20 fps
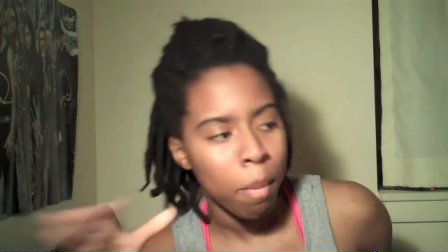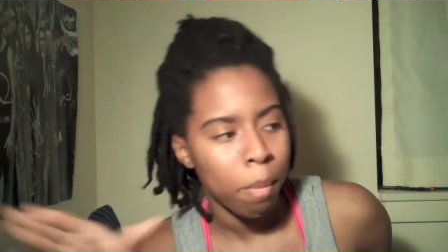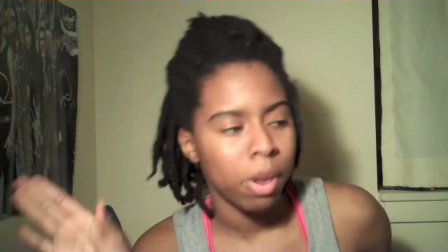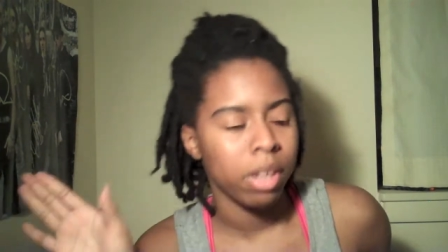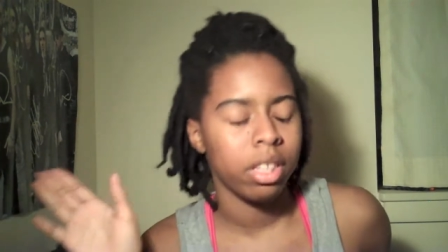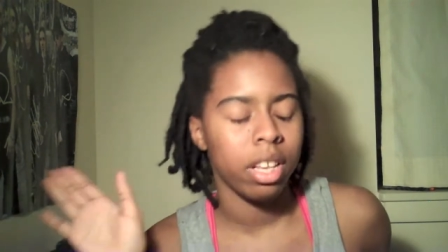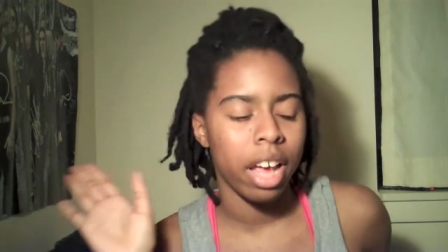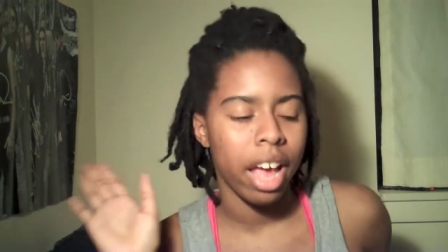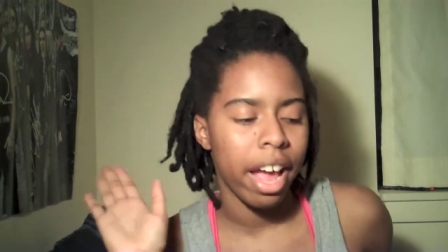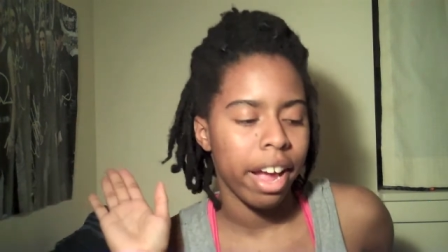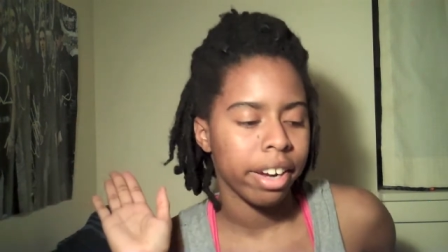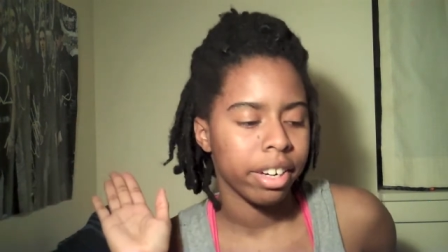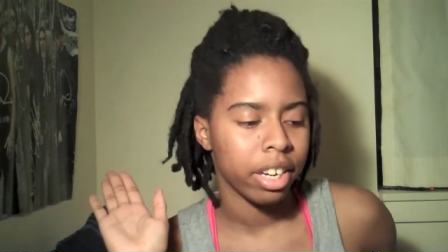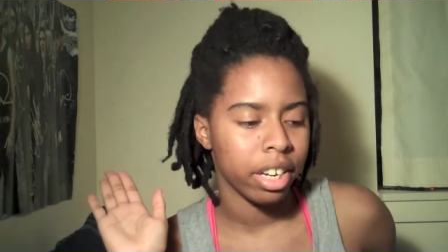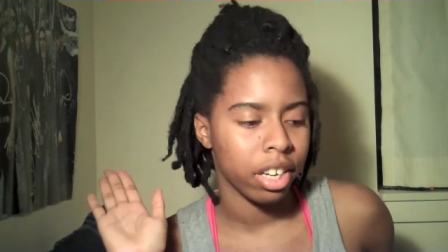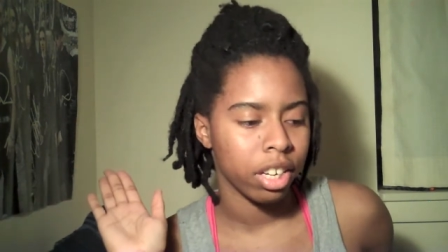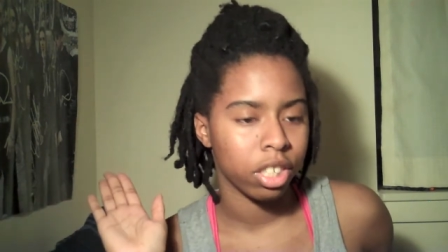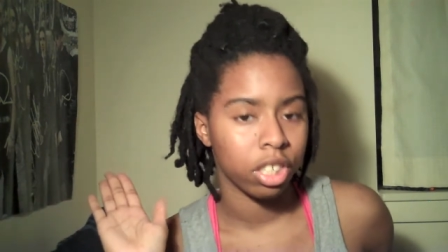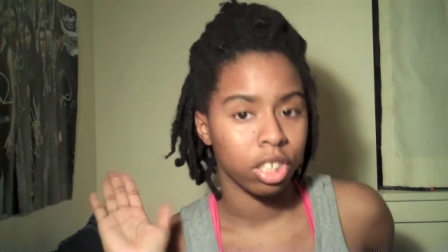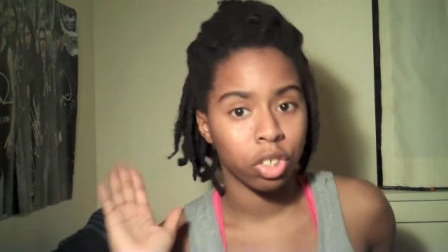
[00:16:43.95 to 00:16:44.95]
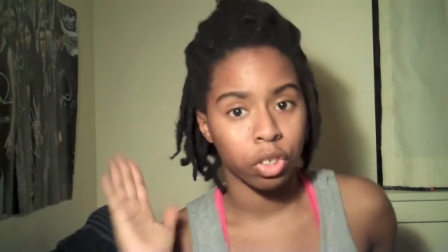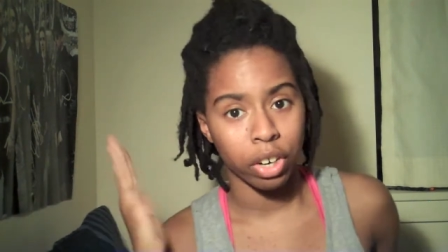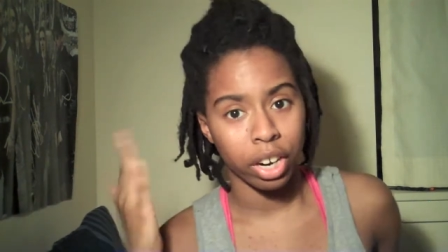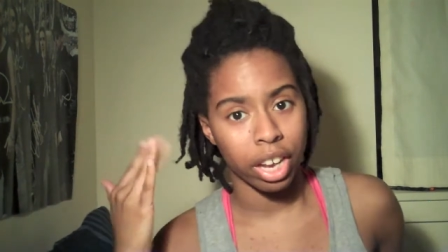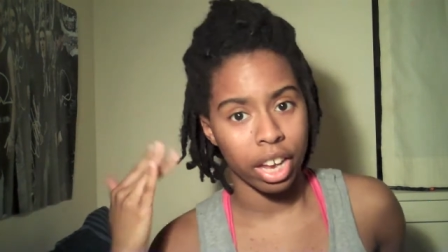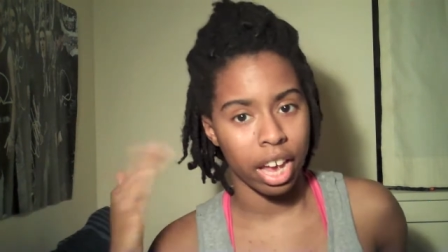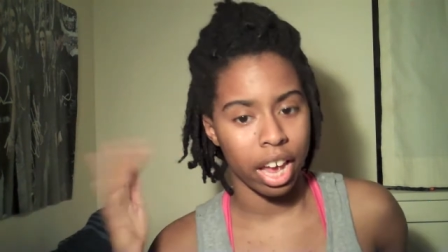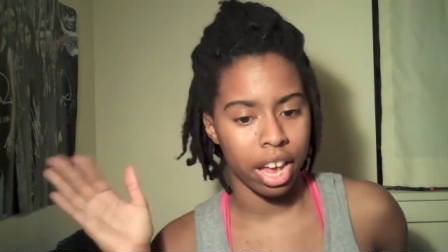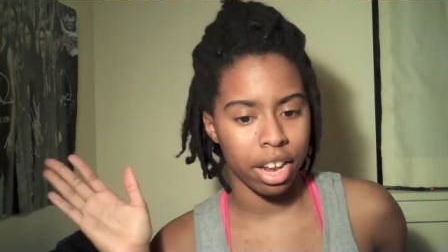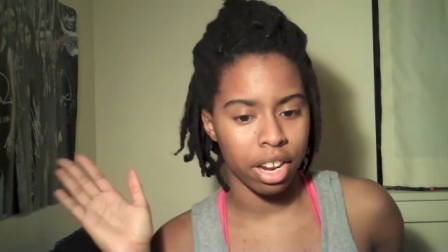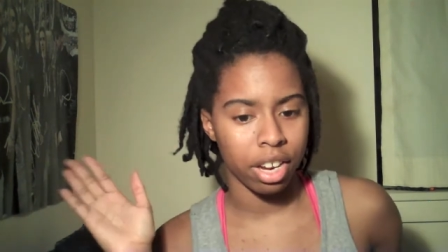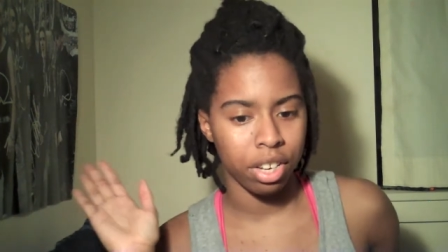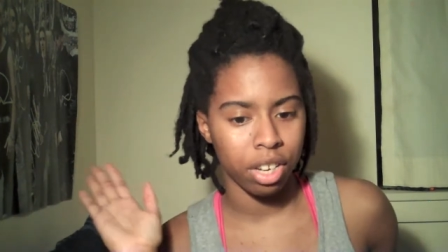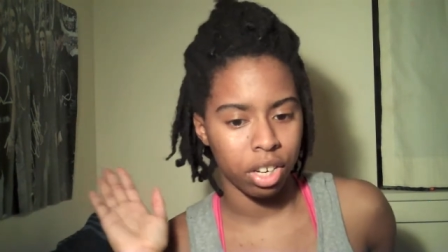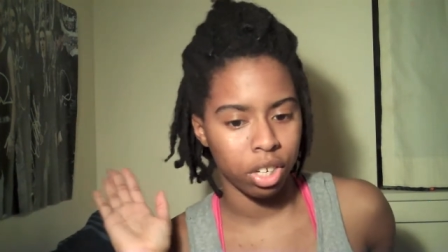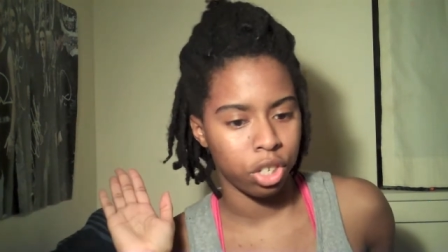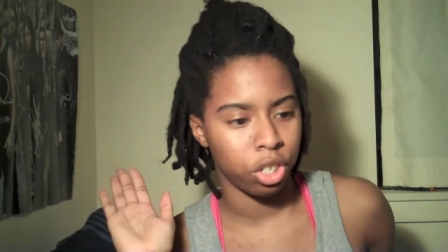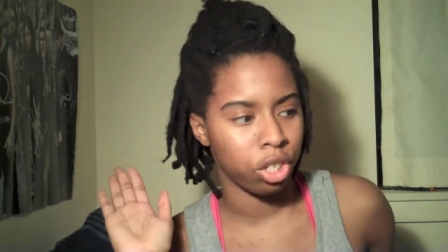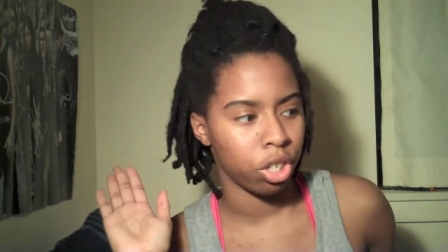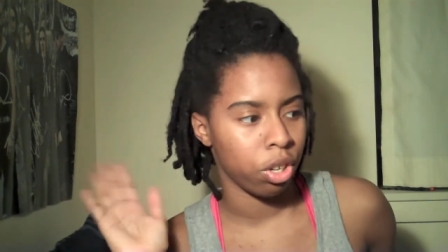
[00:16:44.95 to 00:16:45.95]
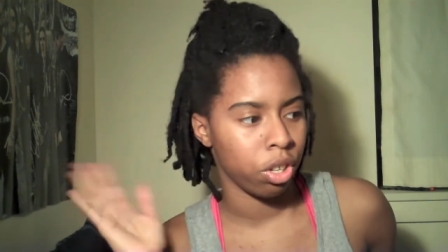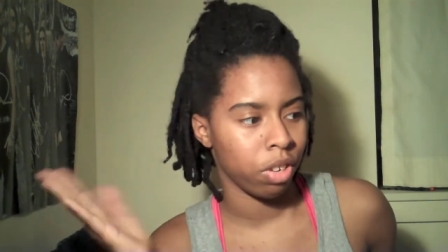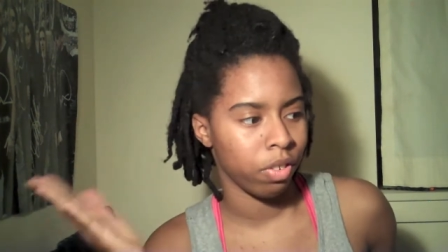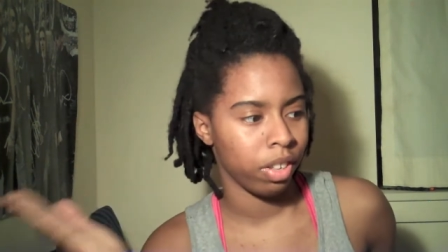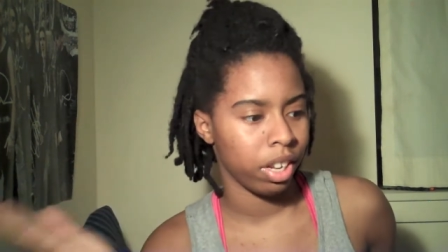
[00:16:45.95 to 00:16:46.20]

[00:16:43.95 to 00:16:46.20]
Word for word: but the acting is great and it does show the